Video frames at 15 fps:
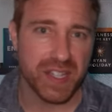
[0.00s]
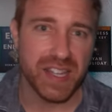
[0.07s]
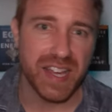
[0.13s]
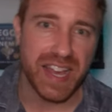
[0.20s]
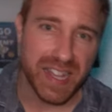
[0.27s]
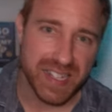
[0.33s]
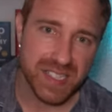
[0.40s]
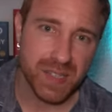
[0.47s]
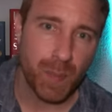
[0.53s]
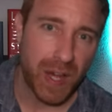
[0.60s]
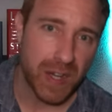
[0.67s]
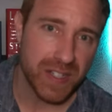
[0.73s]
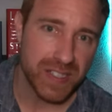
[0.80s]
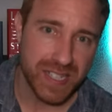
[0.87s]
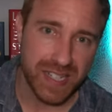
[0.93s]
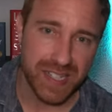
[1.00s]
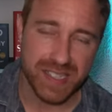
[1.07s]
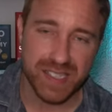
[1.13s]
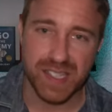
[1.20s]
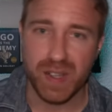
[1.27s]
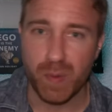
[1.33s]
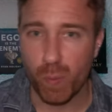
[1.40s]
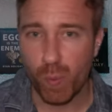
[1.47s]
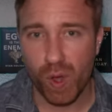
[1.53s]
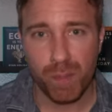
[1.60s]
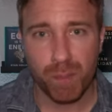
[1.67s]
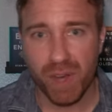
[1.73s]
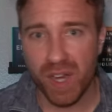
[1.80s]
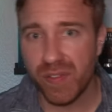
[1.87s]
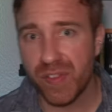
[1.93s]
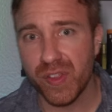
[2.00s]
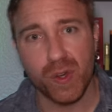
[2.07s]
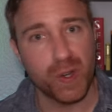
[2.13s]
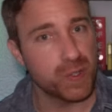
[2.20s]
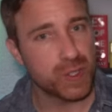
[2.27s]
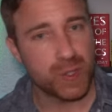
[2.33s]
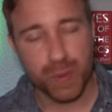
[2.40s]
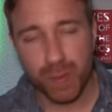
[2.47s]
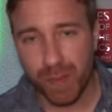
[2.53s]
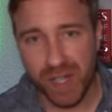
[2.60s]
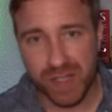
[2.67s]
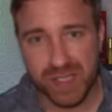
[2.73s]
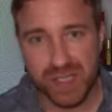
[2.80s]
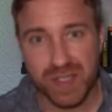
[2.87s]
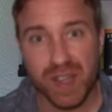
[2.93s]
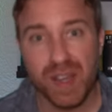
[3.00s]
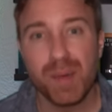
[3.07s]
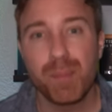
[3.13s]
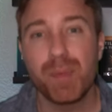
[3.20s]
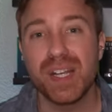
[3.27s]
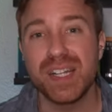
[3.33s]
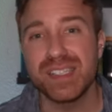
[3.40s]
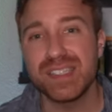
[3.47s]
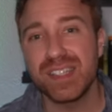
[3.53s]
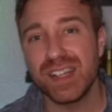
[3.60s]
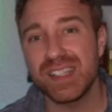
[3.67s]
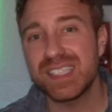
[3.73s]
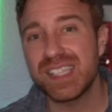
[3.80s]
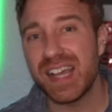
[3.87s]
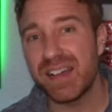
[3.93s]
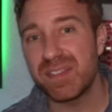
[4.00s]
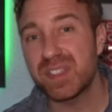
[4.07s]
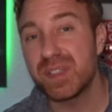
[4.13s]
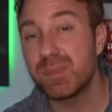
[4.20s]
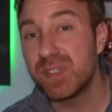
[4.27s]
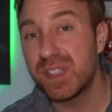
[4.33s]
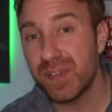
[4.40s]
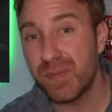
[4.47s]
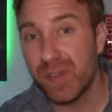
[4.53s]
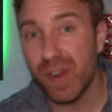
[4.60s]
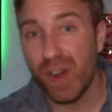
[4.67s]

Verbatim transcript: get X amount of days in 1 month or 2 months, but it does have some different